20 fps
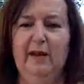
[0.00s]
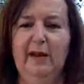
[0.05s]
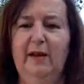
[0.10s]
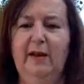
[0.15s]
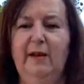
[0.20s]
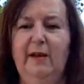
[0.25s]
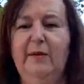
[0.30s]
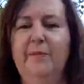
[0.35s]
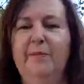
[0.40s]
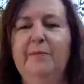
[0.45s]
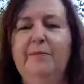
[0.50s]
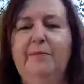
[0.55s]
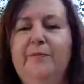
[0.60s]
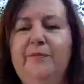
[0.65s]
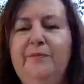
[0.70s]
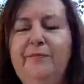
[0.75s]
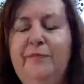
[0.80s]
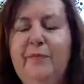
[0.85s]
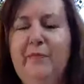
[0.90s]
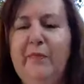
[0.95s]

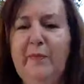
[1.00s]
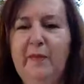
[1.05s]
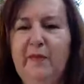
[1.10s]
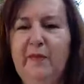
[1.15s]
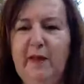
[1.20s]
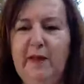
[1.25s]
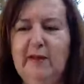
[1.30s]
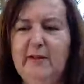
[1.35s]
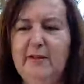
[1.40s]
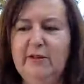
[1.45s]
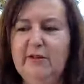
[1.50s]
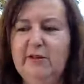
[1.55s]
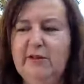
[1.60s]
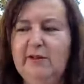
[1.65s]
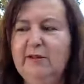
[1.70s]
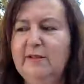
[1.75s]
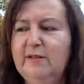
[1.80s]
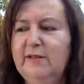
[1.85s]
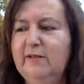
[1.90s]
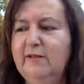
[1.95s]
The
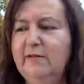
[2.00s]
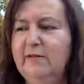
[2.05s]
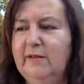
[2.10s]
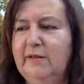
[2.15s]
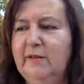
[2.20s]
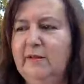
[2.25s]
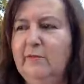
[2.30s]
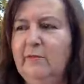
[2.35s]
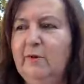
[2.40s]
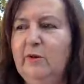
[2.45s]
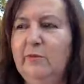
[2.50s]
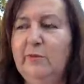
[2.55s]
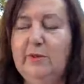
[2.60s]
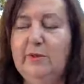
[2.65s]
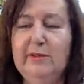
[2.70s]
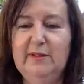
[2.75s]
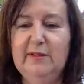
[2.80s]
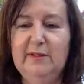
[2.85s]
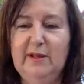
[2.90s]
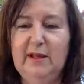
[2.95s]
energies at the
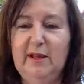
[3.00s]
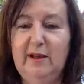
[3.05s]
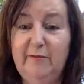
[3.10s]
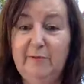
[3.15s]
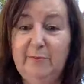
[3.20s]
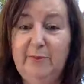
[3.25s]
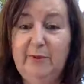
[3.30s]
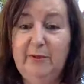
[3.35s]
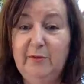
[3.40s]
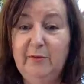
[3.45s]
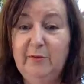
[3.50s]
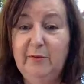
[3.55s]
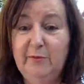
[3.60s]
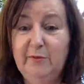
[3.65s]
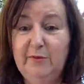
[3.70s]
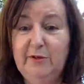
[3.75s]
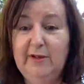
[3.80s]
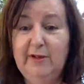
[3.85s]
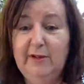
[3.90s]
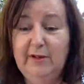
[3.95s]
moment and have been
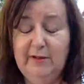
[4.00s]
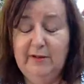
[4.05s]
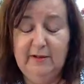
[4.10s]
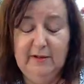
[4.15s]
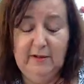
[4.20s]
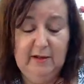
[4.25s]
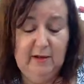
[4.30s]
all year